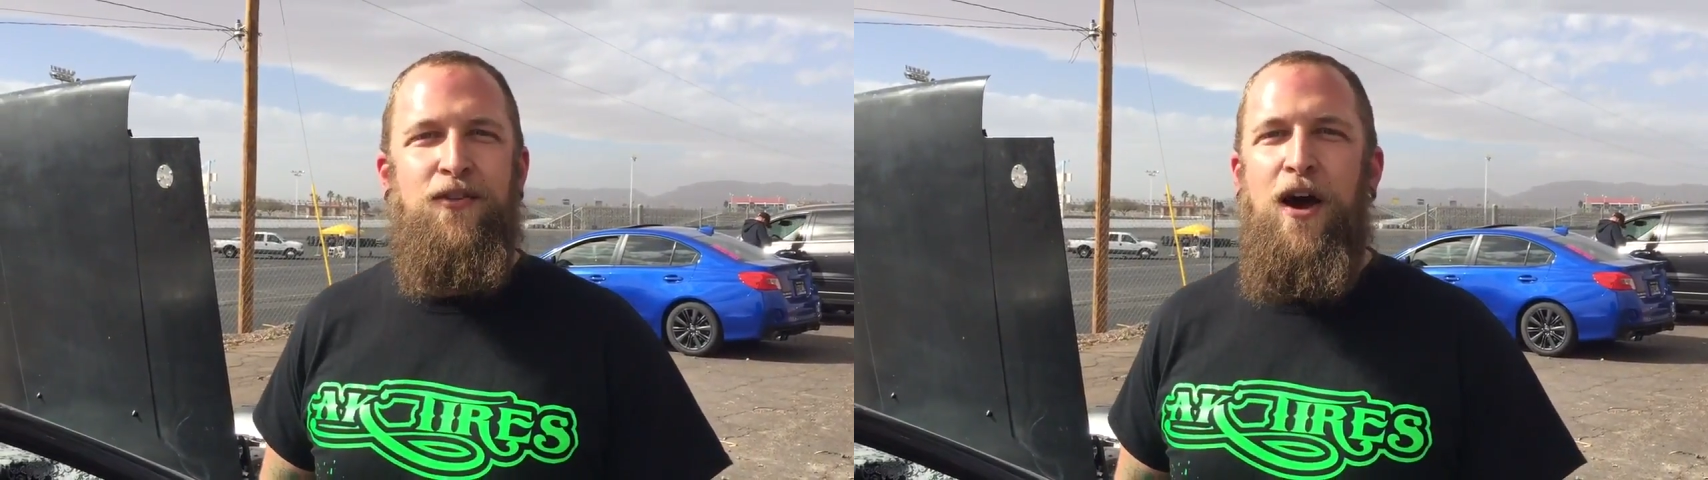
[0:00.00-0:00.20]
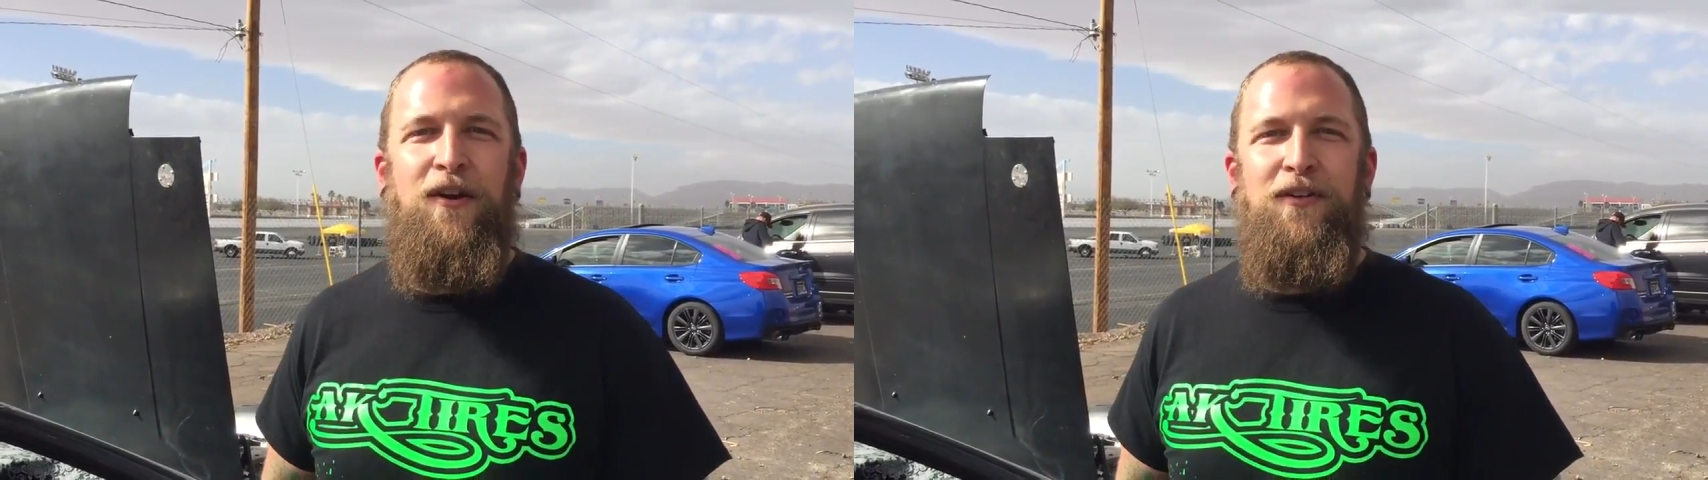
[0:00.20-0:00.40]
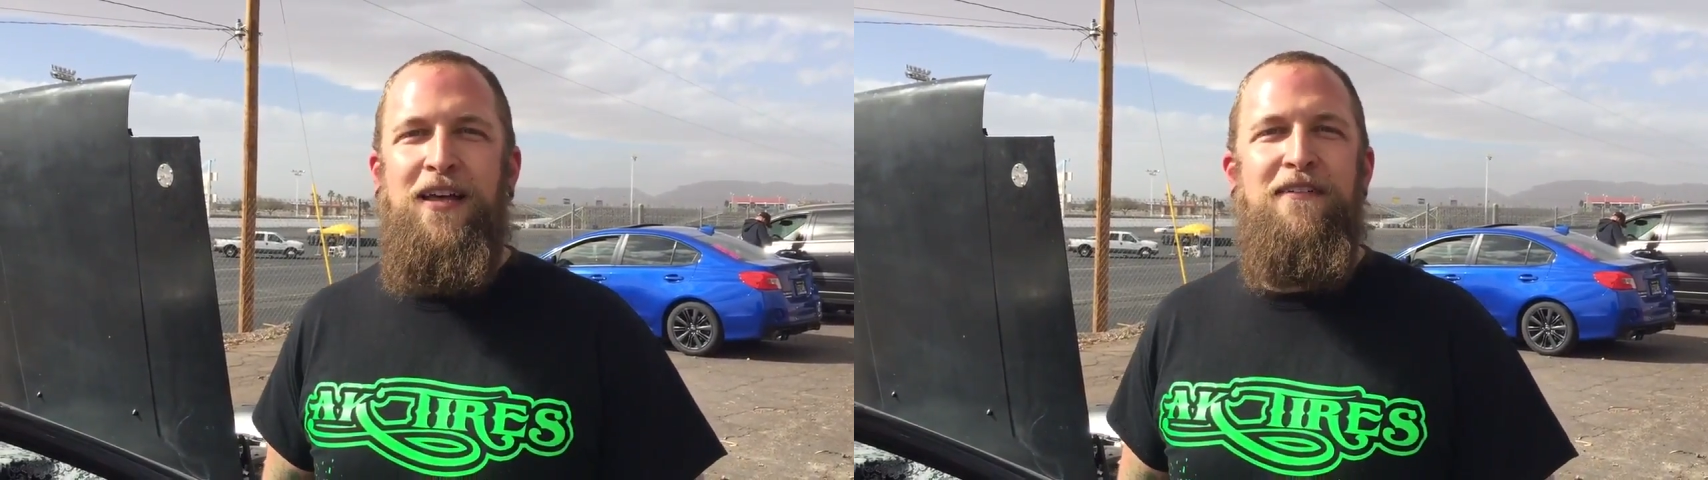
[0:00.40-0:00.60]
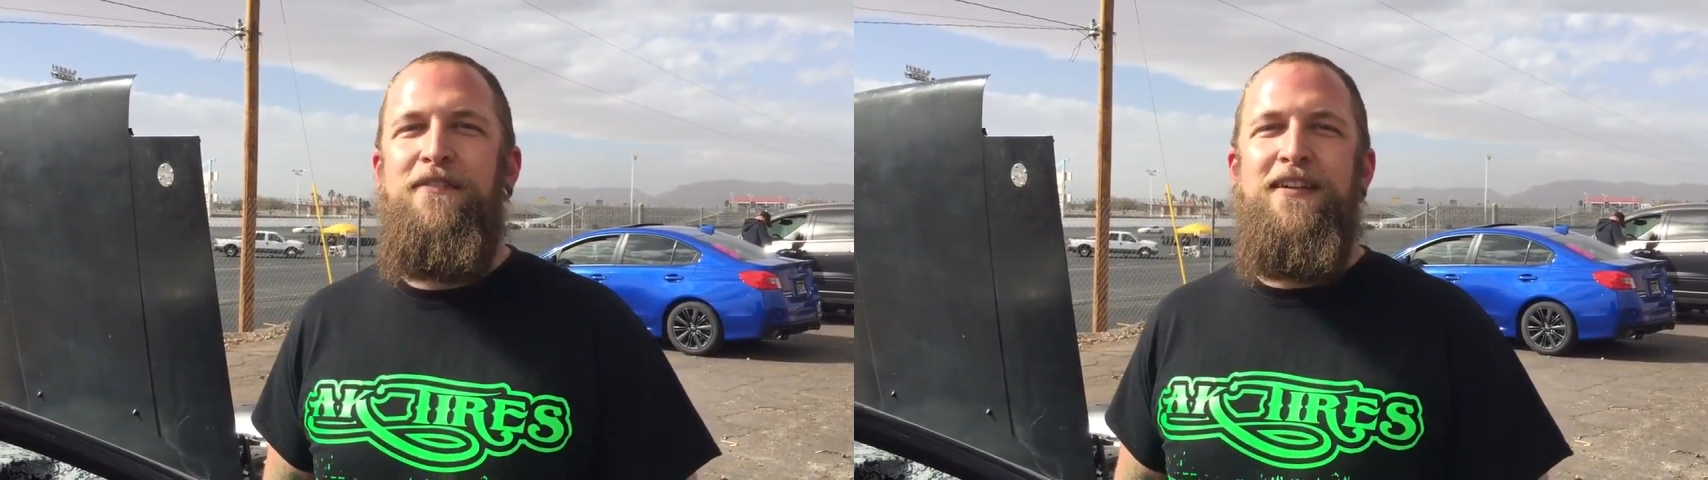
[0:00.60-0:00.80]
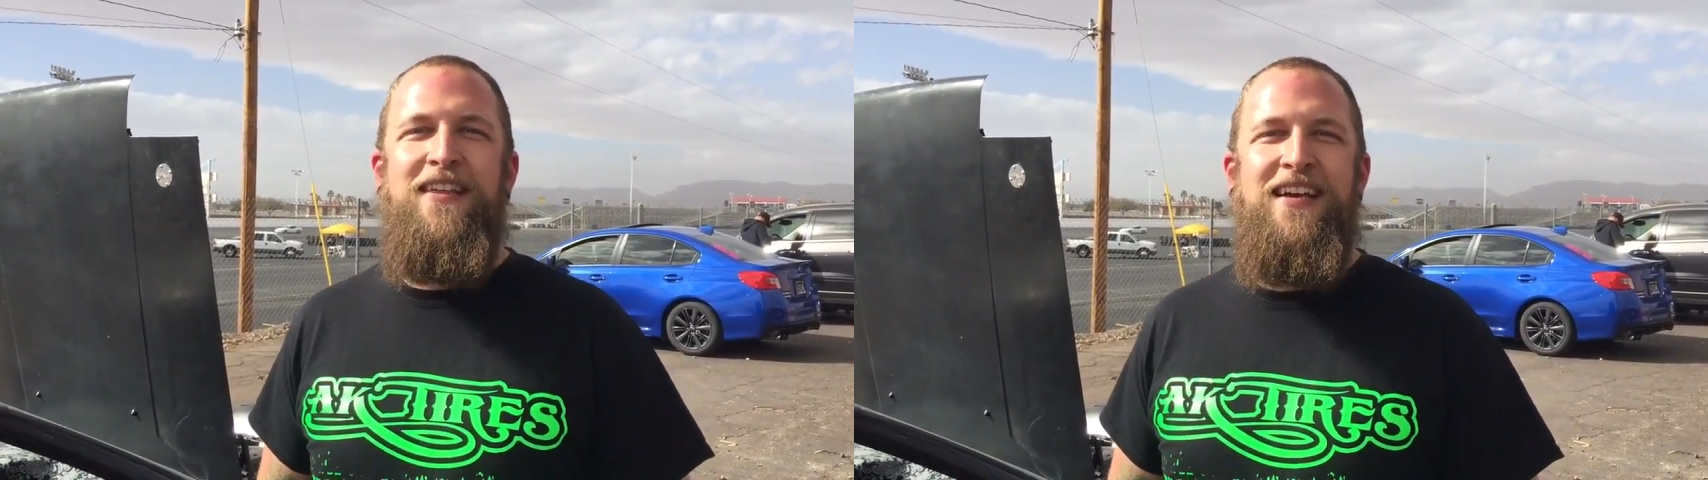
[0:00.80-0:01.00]
throttle
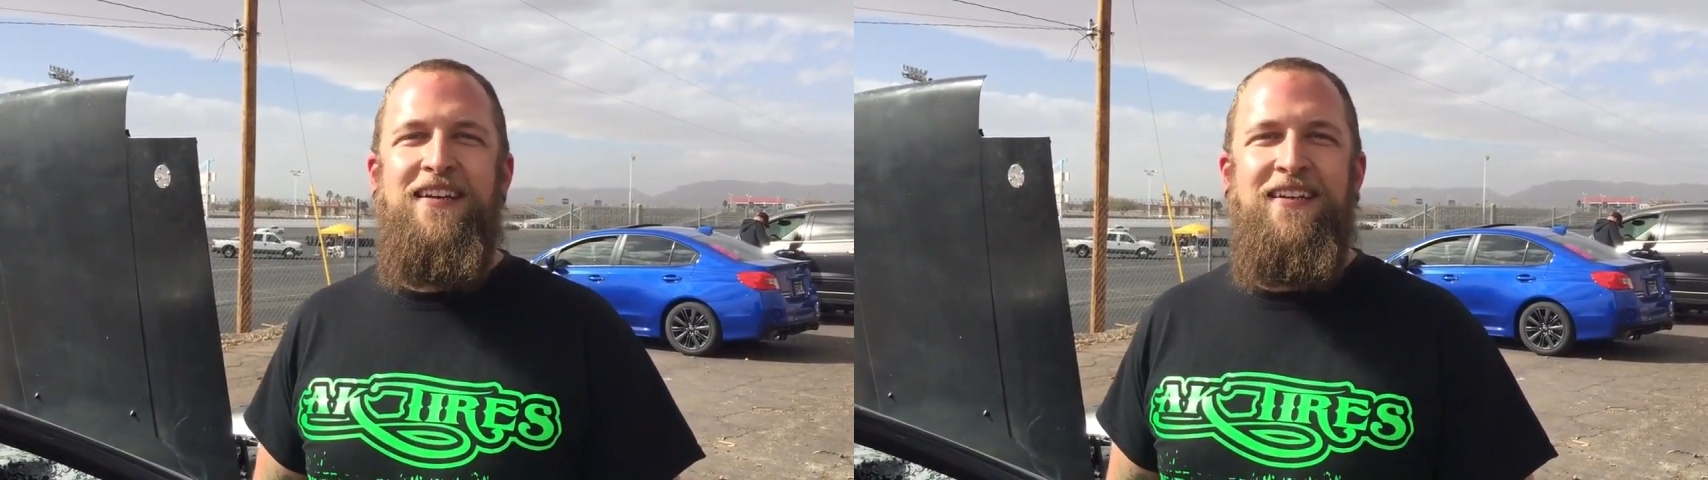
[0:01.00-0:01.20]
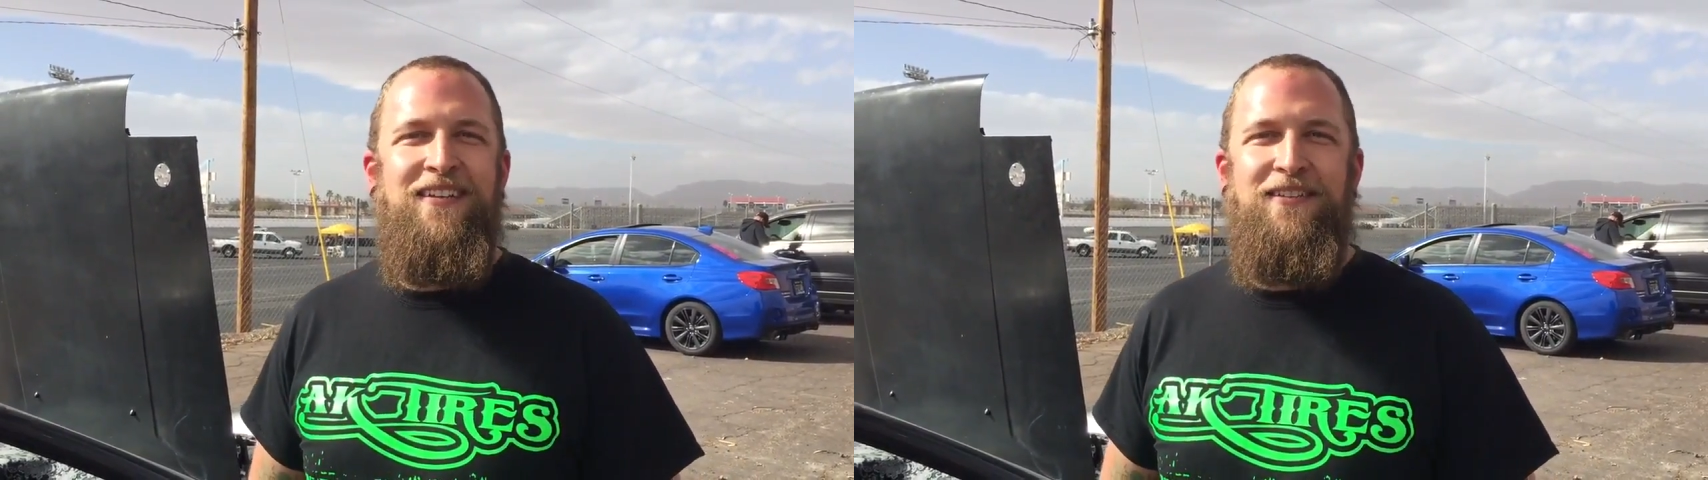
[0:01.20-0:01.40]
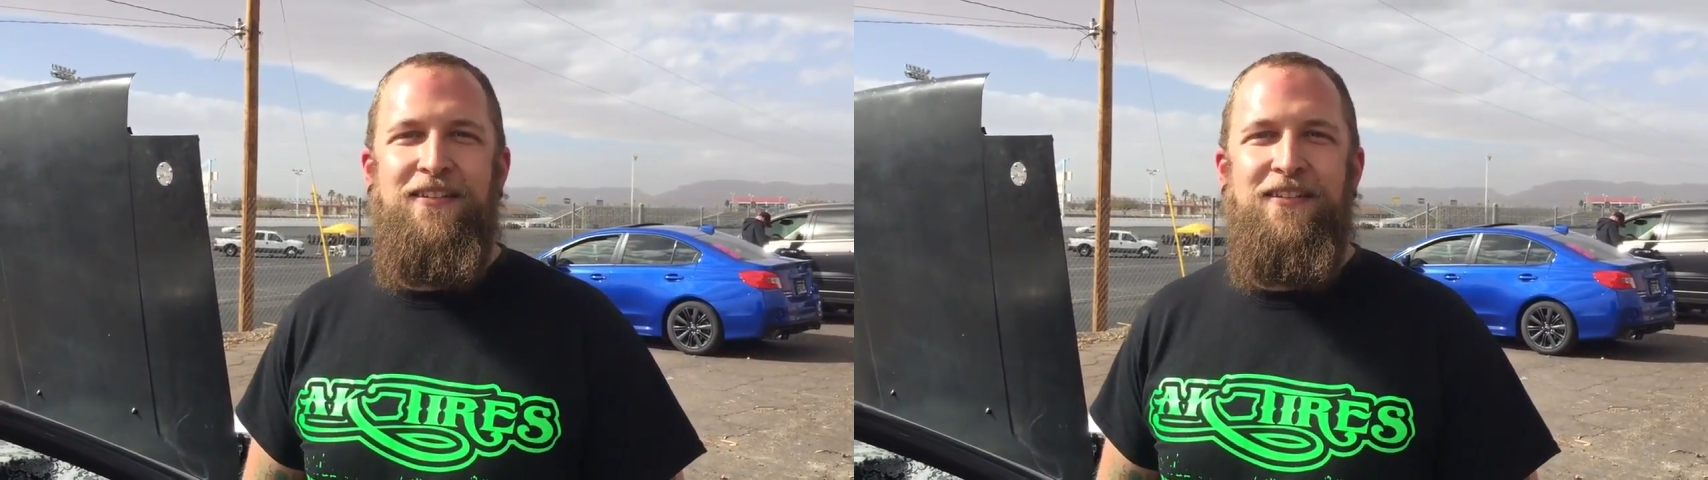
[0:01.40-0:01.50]
everything